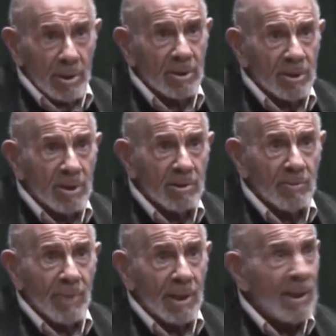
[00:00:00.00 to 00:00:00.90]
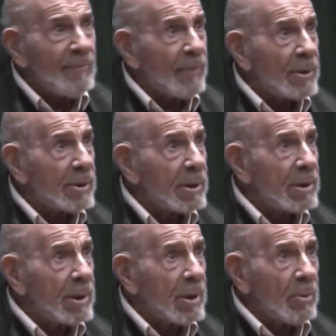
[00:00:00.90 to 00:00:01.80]
the system they live under,
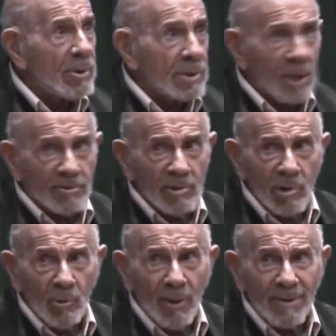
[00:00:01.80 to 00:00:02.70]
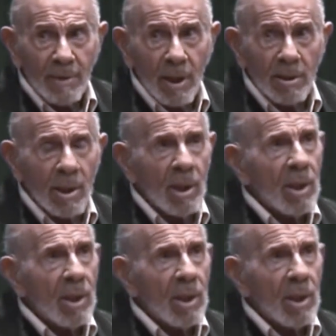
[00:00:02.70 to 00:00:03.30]
which doesn't correct that.